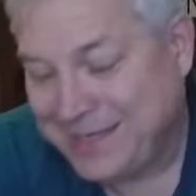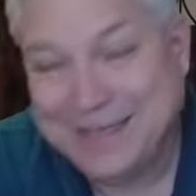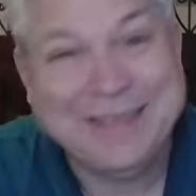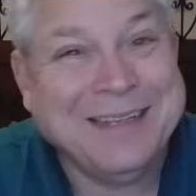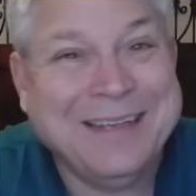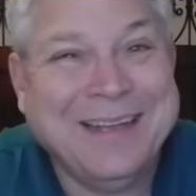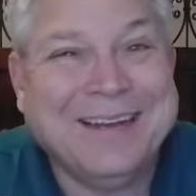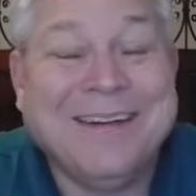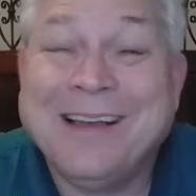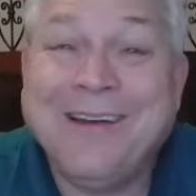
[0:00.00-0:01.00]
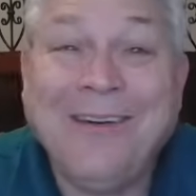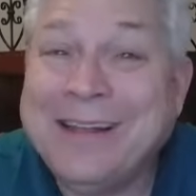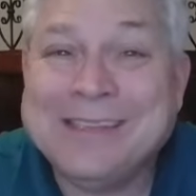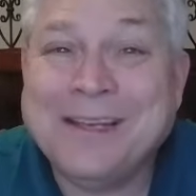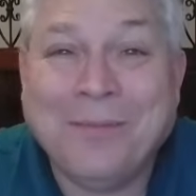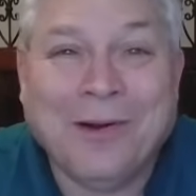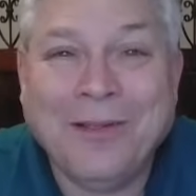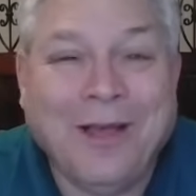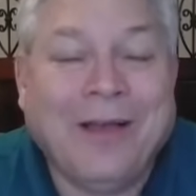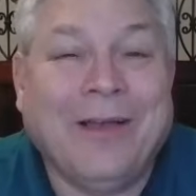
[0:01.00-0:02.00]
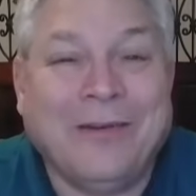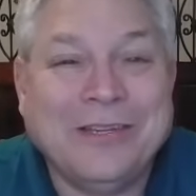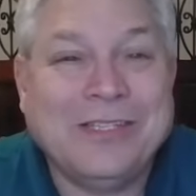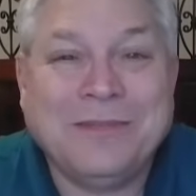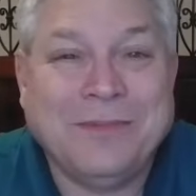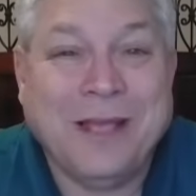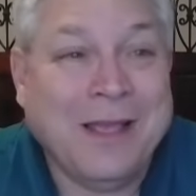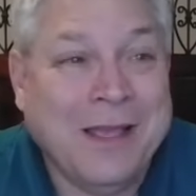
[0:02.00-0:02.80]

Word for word: you know, go ahead, sell Mar-a-Lago. You should.